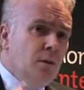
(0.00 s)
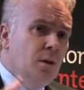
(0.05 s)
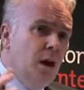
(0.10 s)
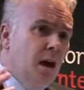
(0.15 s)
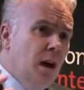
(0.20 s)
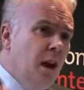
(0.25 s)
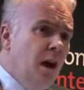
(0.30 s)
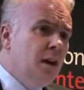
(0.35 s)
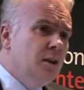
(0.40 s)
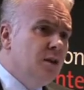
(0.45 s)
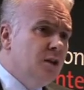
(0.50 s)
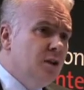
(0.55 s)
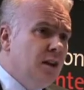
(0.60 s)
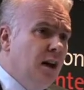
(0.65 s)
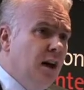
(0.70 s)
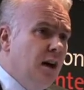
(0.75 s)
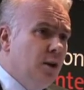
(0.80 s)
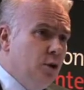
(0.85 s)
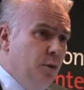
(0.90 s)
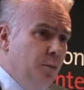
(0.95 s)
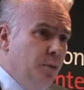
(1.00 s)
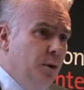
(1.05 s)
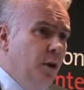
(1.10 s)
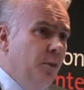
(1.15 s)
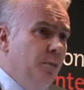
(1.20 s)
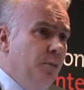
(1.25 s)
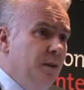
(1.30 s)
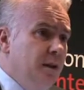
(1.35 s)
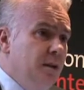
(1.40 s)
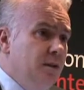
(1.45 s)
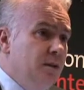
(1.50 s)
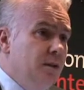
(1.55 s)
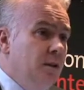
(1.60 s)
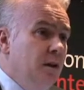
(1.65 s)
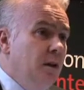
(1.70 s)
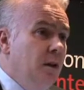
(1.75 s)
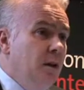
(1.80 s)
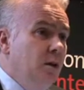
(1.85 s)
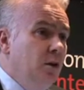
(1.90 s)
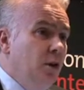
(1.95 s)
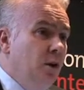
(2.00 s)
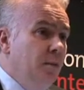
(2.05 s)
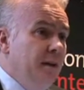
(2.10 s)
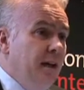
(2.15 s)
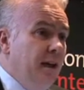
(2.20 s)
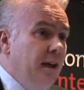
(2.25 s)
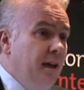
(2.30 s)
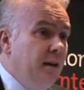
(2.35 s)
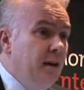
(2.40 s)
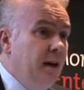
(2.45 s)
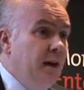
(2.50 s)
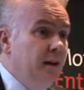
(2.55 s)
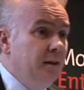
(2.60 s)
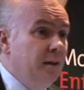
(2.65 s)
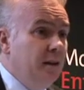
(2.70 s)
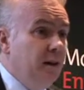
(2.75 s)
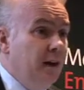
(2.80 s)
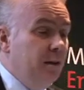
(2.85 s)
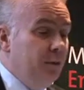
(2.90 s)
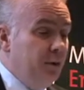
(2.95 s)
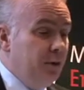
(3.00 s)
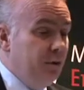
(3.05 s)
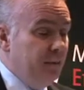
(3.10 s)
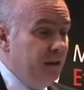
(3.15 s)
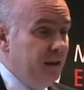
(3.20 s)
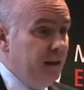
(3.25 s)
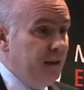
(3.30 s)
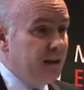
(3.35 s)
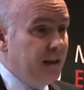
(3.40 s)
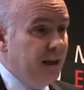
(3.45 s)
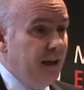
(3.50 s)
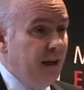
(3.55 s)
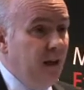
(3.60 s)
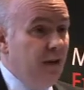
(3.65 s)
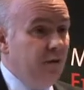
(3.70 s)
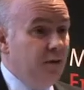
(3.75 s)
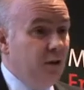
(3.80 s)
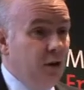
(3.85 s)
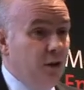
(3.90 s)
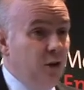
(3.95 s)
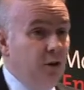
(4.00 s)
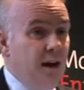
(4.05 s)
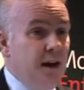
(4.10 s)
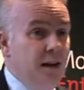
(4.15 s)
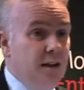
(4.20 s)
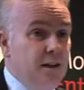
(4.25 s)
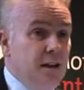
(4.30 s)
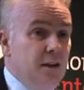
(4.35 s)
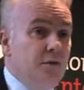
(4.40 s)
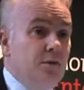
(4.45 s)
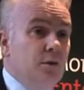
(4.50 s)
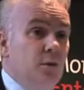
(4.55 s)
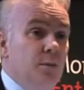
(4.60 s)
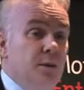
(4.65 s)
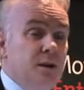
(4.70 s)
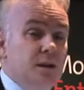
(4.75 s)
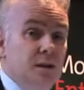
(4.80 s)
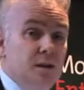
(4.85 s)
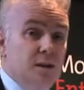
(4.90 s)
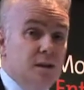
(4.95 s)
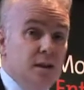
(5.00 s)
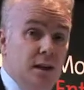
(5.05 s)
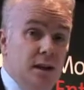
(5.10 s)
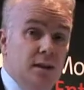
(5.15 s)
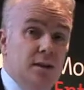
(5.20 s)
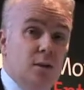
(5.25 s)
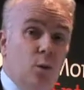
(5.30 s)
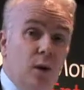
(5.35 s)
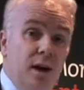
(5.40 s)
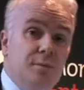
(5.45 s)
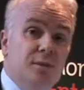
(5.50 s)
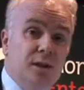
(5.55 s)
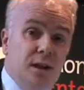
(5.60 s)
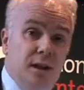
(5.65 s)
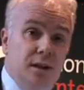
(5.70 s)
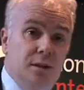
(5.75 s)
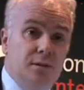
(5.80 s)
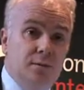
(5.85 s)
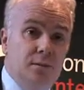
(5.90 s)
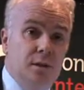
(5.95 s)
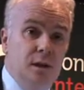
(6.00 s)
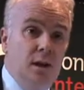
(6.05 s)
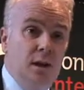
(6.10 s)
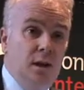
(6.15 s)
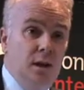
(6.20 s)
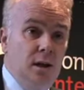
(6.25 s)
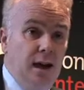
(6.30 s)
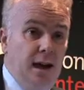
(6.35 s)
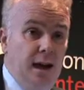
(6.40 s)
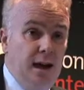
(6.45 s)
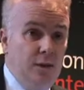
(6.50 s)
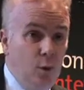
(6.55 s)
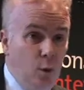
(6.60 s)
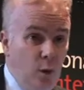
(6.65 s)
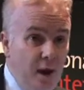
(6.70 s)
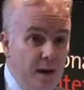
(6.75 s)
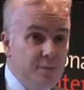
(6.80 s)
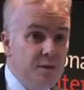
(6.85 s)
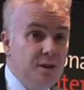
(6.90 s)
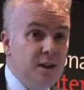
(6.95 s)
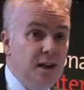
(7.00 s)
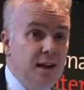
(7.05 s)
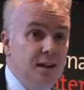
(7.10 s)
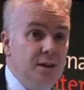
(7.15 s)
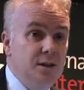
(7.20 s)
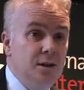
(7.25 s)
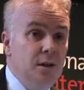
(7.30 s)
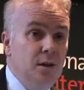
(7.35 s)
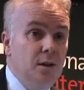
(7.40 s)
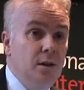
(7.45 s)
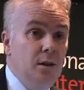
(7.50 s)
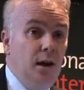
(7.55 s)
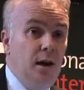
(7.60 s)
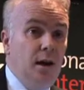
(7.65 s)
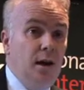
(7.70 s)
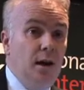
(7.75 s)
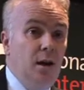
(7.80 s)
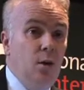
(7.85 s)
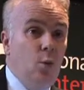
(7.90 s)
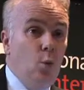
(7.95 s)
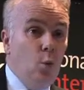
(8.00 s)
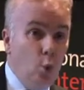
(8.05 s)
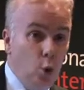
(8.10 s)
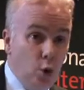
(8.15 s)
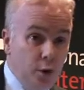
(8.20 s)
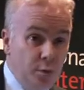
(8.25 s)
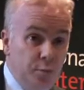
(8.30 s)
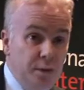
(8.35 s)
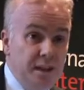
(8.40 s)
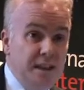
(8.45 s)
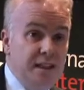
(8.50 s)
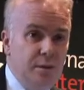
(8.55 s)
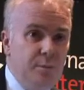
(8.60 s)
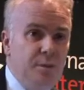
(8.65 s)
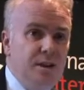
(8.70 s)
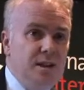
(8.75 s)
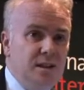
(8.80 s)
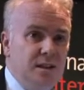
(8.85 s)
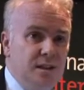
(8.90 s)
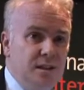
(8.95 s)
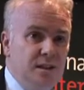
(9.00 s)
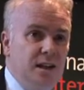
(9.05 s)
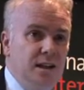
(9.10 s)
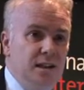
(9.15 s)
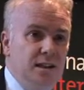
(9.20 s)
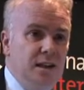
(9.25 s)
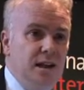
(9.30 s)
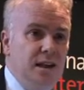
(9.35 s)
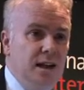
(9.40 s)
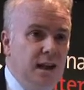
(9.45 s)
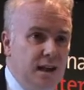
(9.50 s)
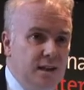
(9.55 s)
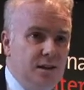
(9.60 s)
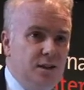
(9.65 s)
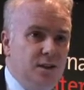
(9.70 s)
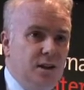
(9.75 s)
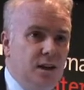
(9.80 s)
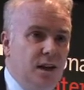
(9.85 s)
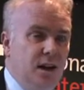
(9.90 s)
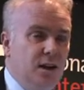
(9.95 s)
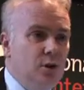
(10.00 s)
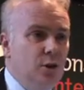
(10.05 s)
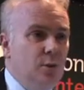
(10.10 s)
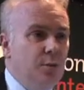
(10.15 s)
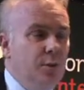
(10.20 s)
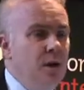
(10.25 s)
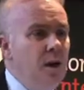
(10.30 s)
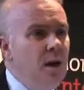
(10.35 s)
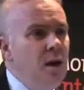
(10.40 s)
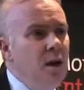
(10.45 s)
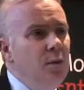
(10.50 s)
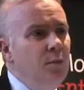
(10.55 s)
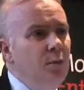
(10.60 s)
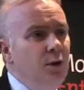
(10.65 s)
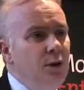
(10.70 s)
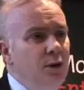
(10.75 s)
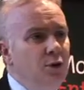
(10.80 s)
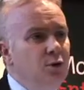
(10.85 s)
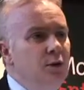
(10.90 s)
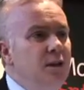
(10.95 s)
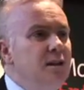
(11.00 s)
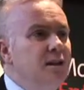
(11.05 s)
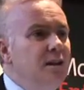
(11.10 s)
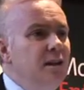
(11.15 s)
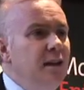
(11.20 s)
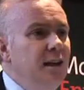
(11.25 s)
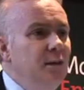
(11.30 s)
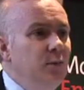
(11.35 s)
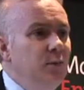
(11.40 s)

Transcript: a lot of startup companies coming in, and the guy would come in and he'd say, I've got a great idea for a business, it's a website. And the website would be the business idea as a startup. But increasingly